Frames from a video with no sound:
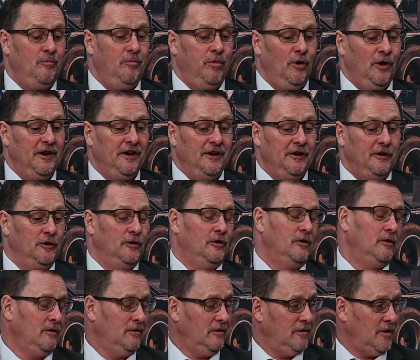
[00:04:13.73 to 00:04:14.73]

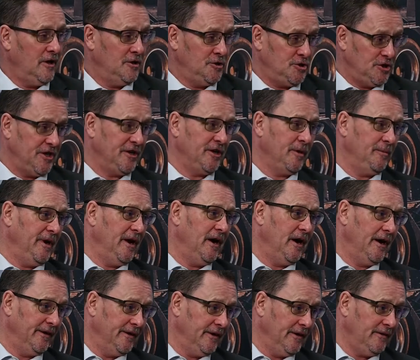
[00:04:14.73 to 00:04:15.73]
political agenda
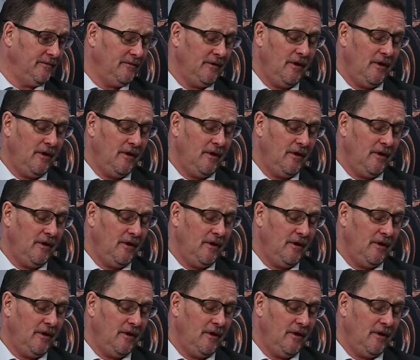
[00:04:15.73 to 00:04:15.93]
behind it.